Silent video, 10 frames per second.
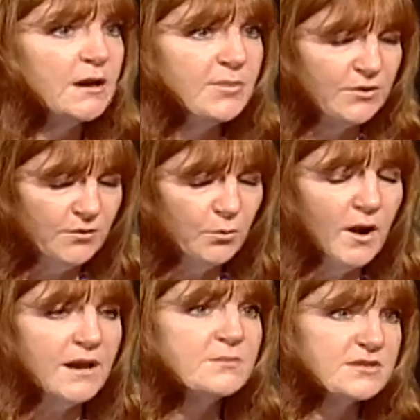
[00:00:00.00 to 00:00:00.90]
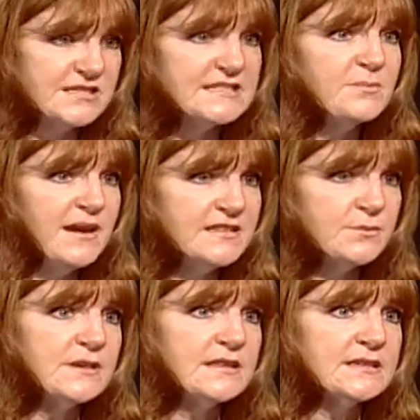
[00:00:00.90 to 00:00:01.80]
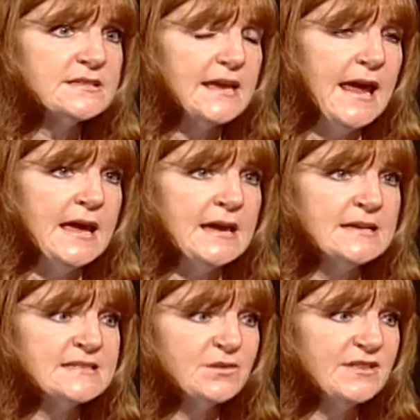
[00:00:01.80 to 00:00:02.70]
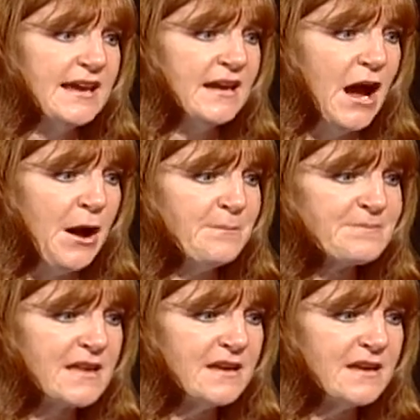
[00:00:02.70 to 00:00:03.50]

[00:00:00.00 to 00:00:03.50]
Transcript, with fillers: Barefoot Wine participates with us, and they um,